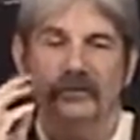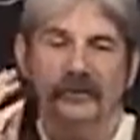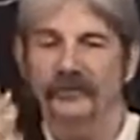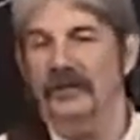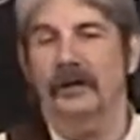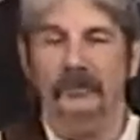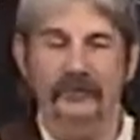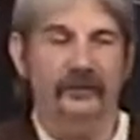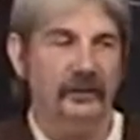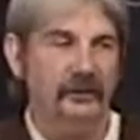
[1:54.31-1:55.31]
the
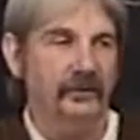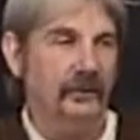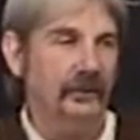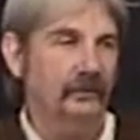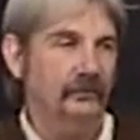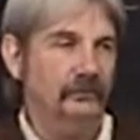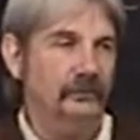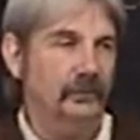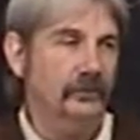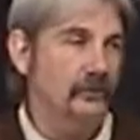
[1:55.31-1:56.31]
disciples said,
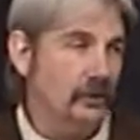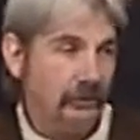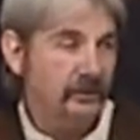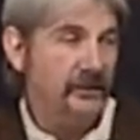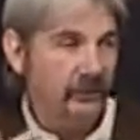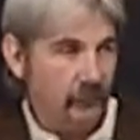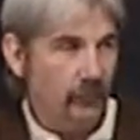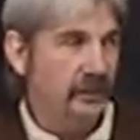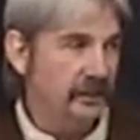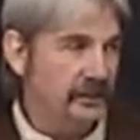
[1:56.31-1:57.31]
uh, Are you hungry
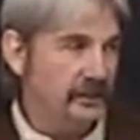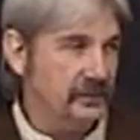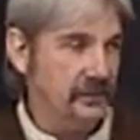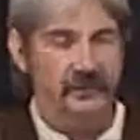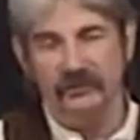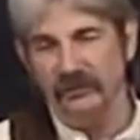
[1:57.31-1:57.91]
and we need to get something?